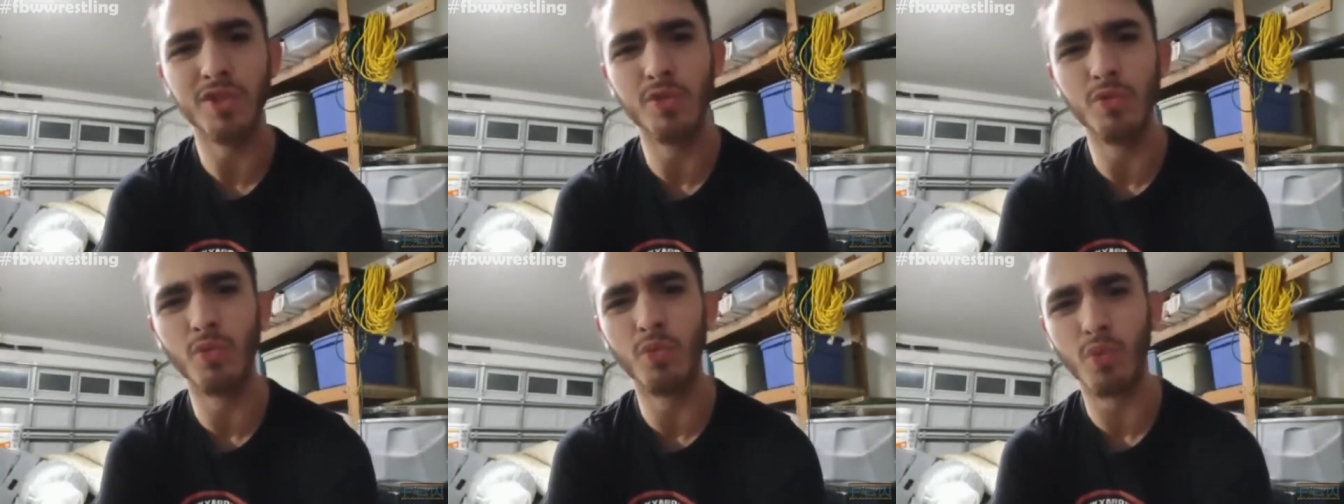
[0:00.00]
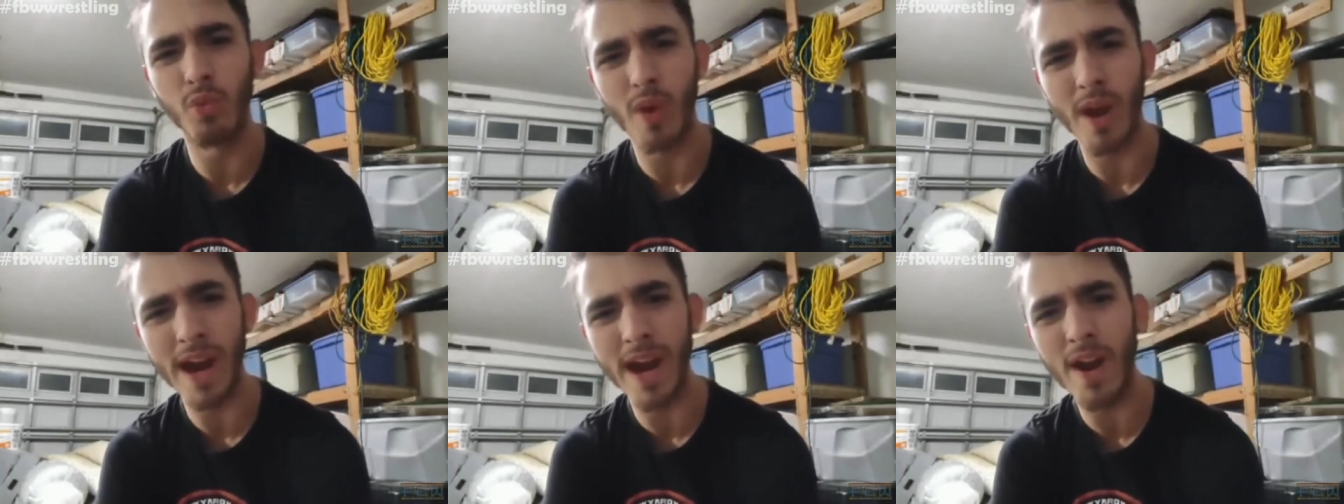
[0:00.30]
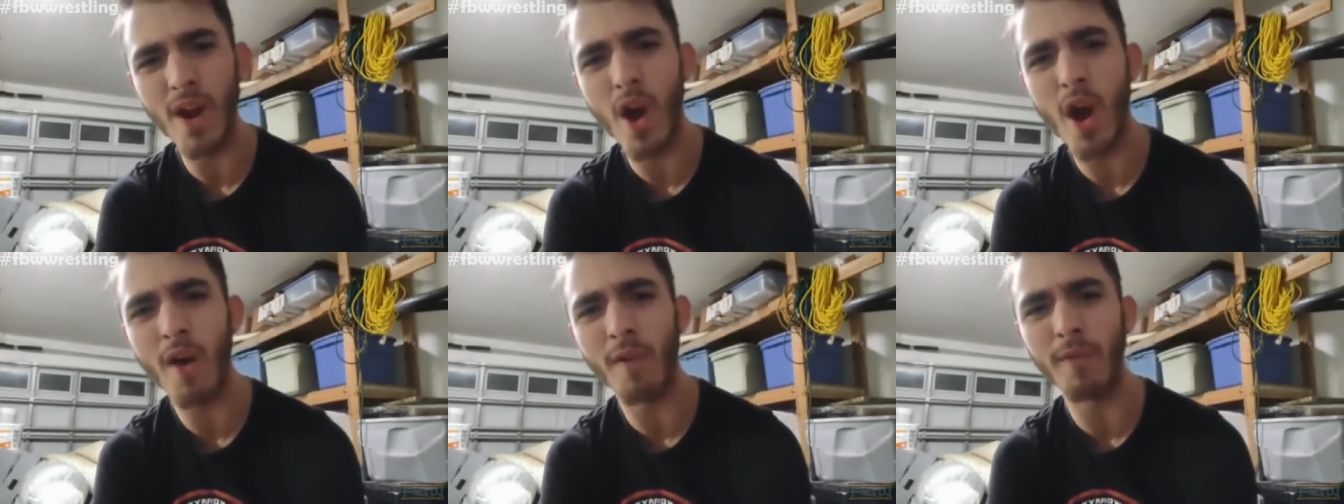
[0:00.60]
who
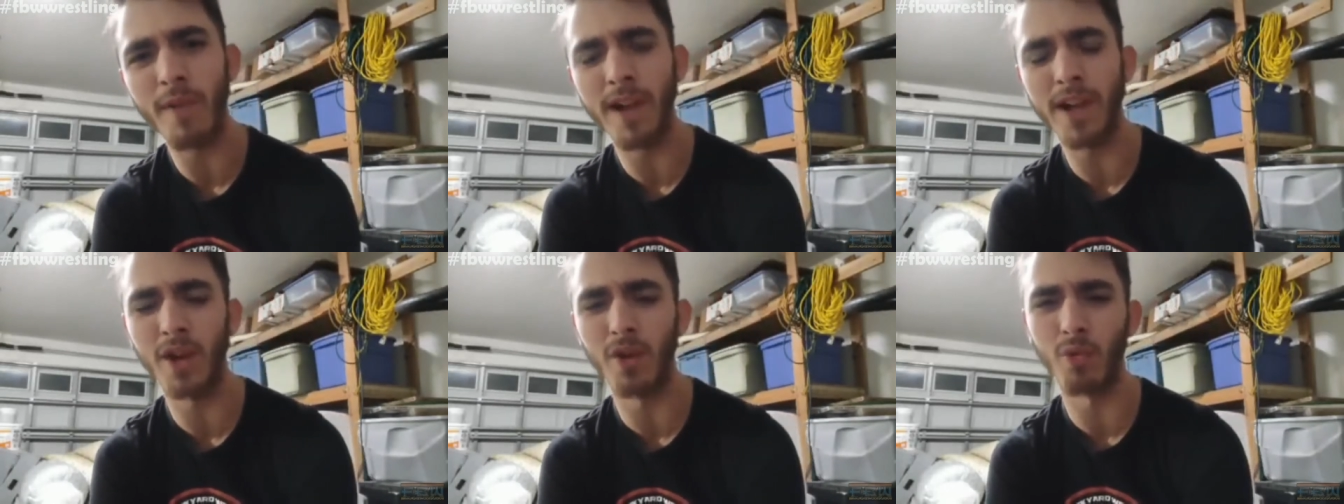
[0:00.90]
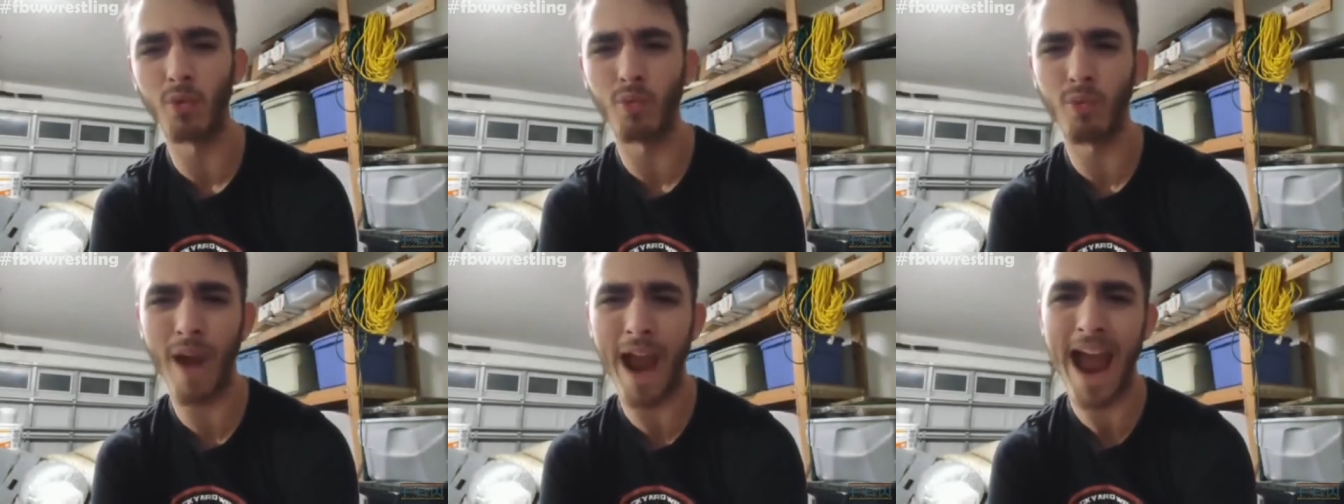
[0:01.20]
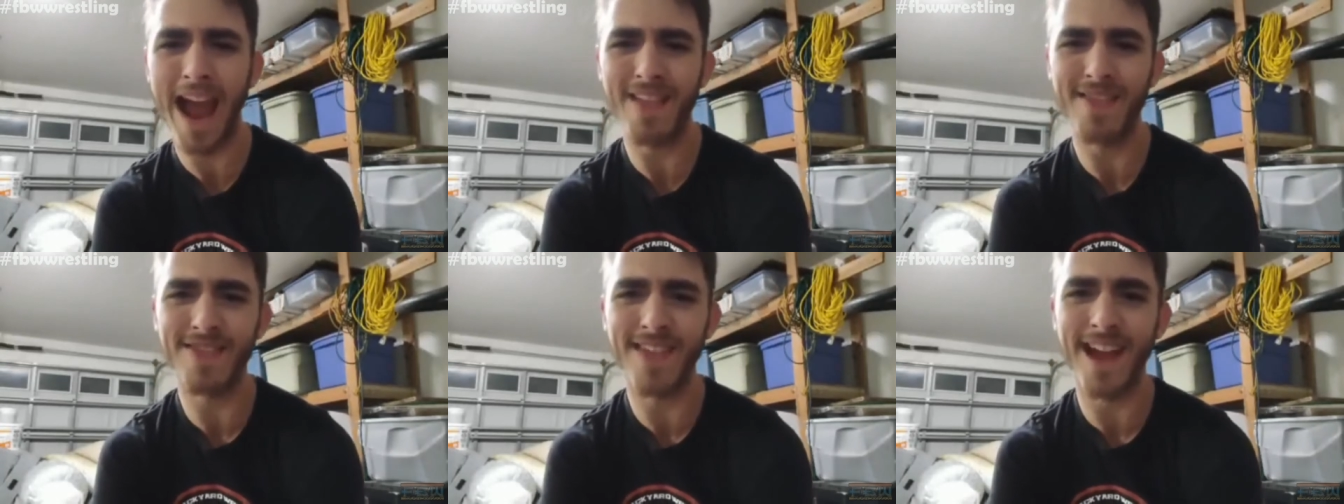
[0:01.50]
ran off like a
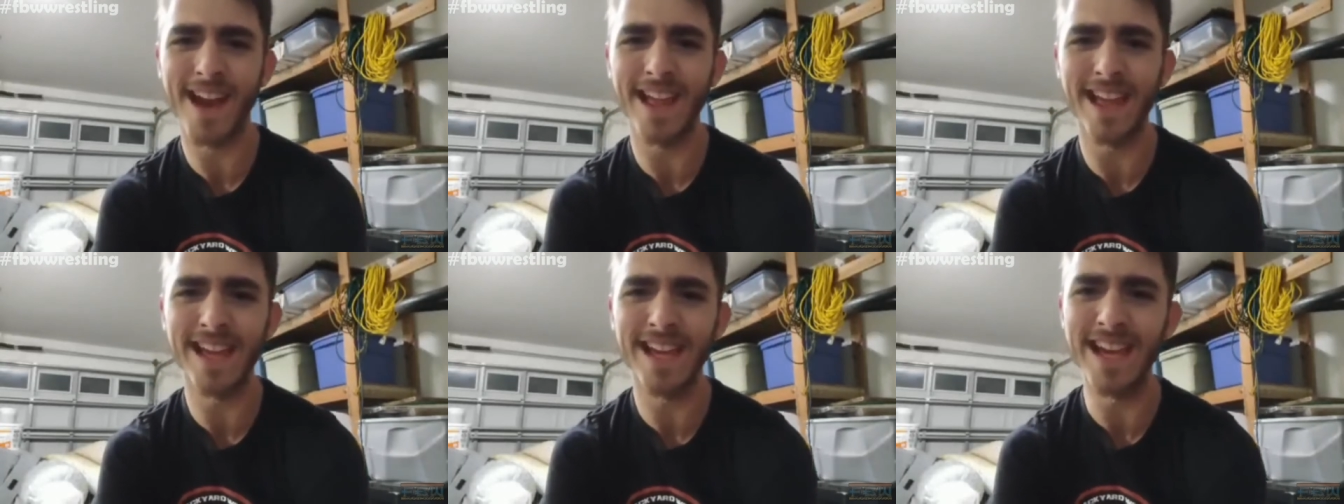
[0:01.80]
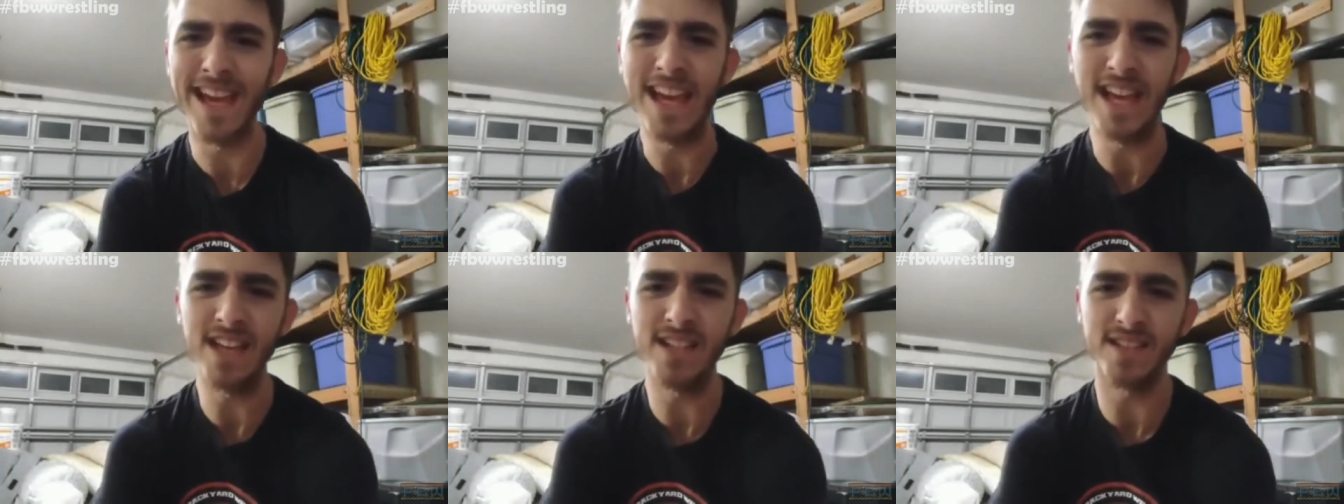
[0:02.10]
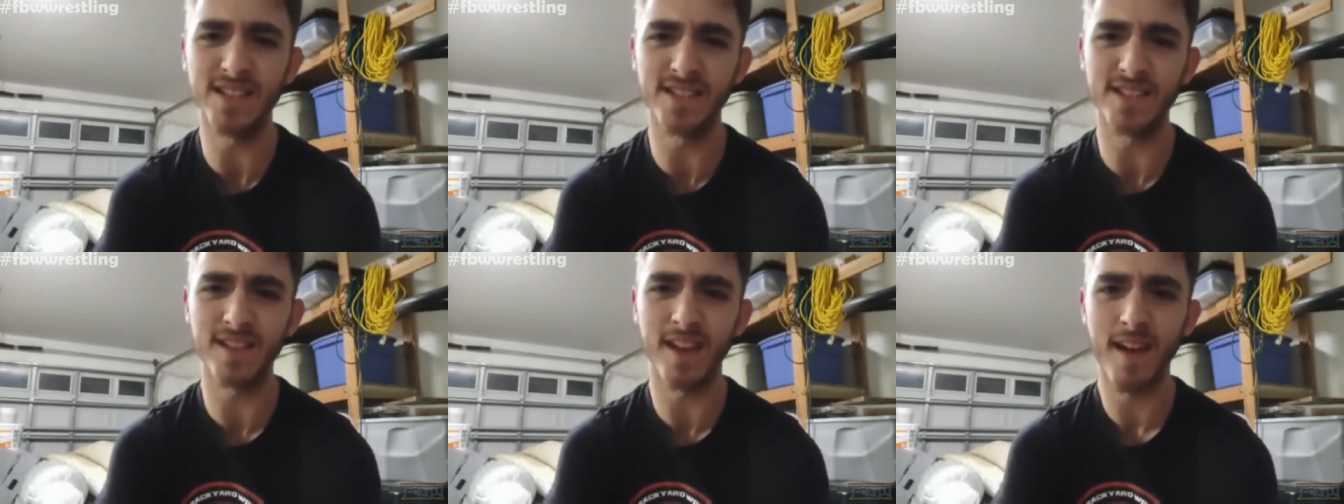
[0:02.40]
rat that he
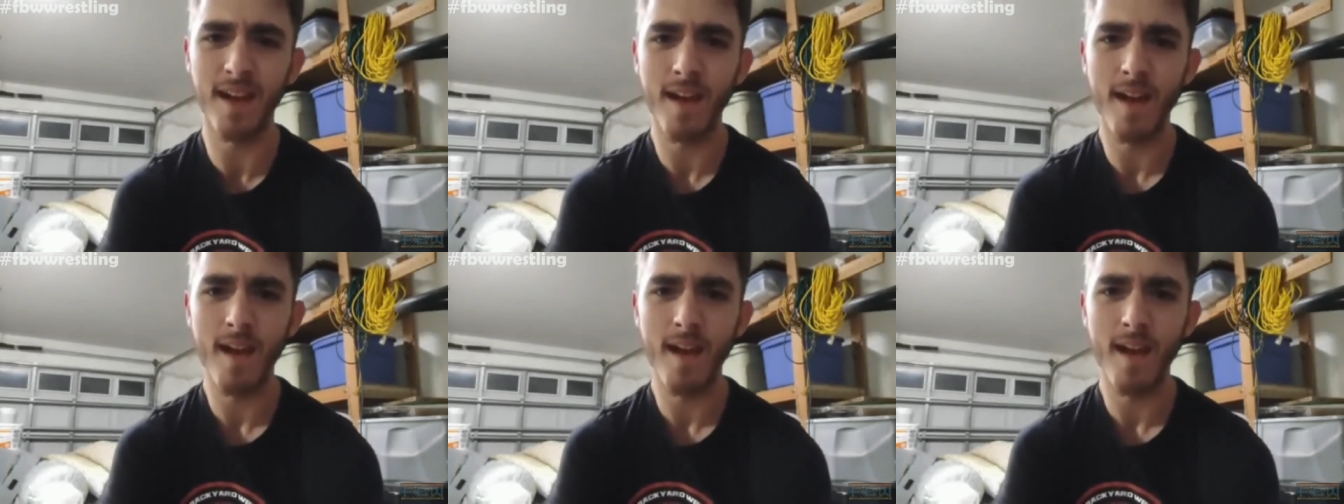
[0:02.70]
is.